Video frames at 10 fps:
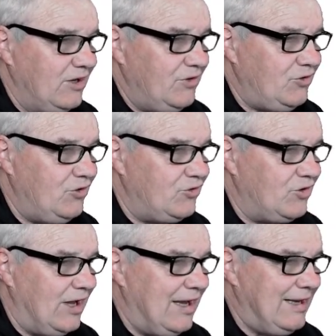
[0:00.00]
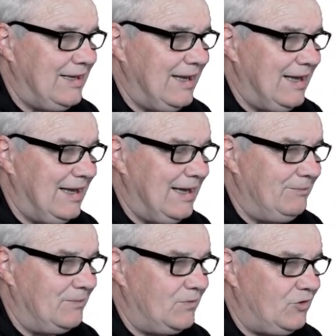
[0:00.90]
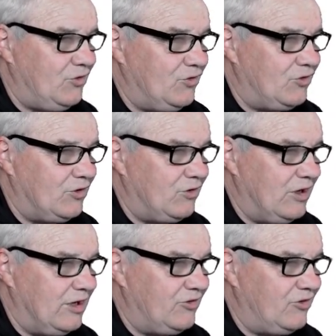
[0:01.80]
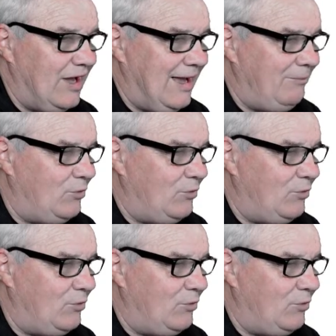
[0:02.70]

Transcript: this is an example